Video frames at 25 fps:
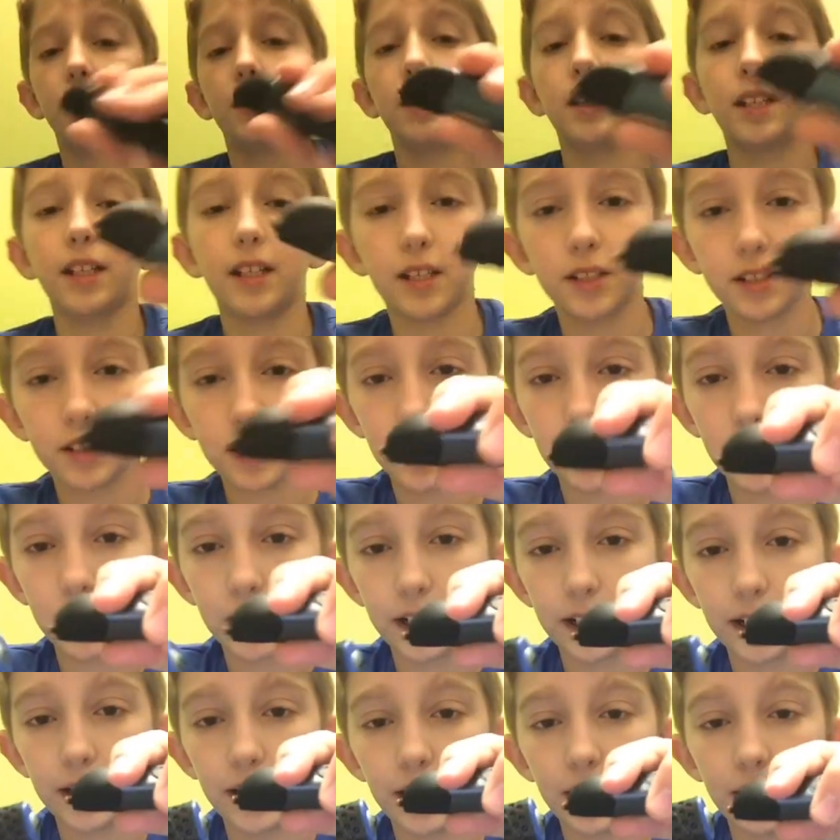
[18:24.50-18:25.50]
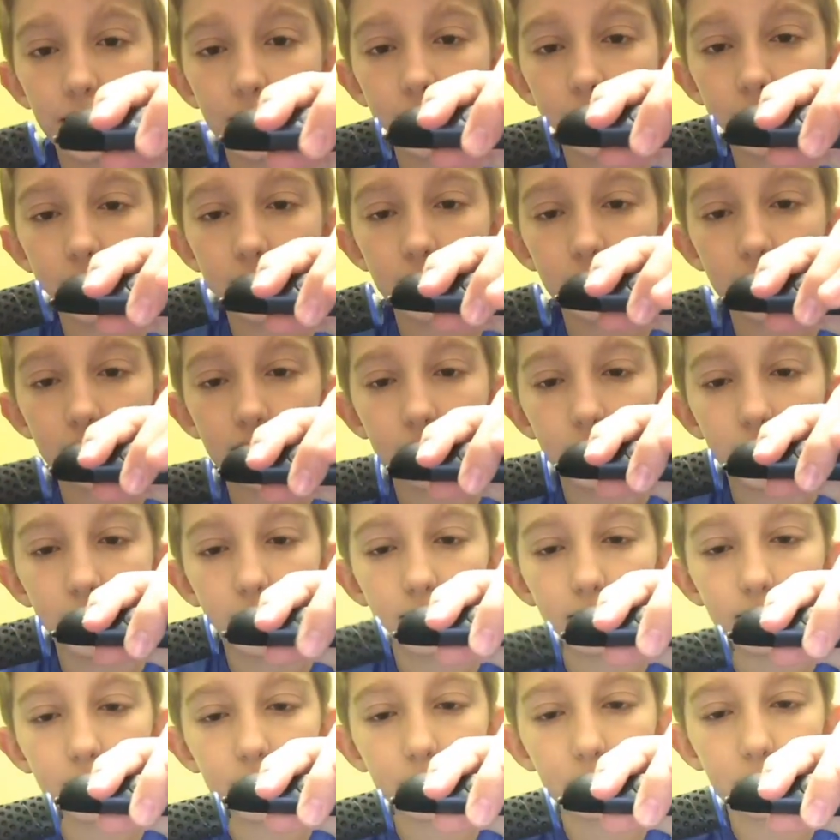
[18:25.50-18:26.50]
Here's a create.
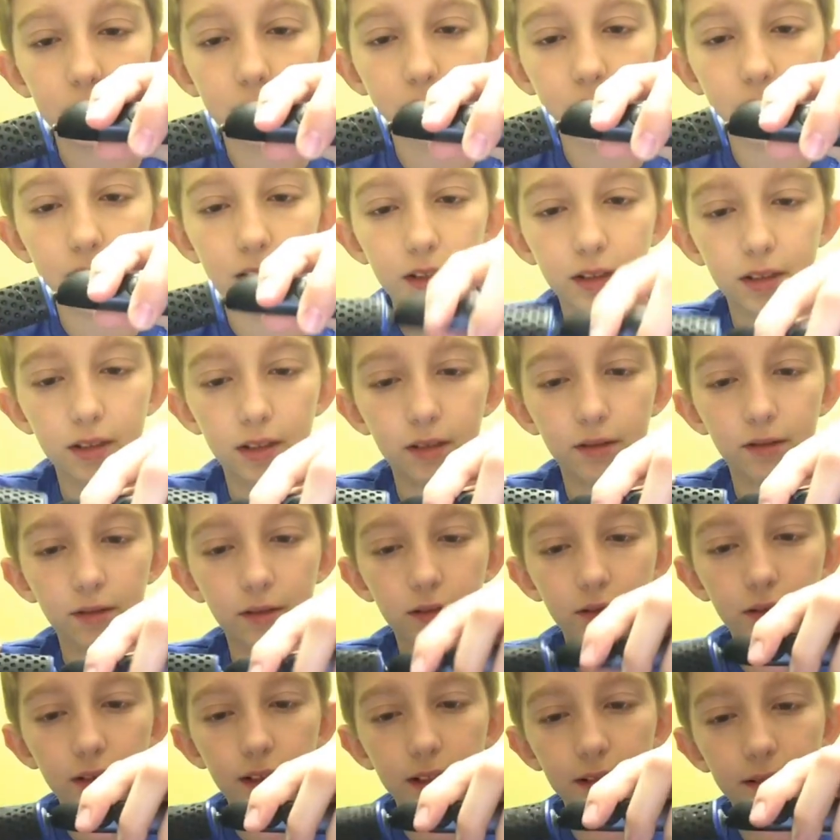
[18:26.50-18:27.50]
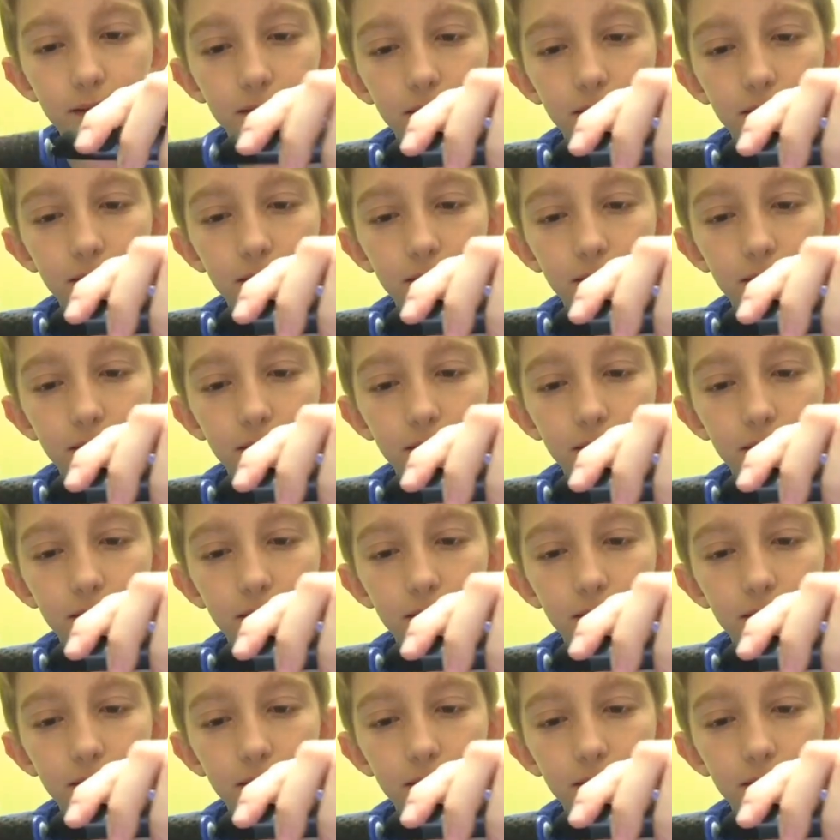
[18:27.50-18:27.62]
Let's put this on real quick.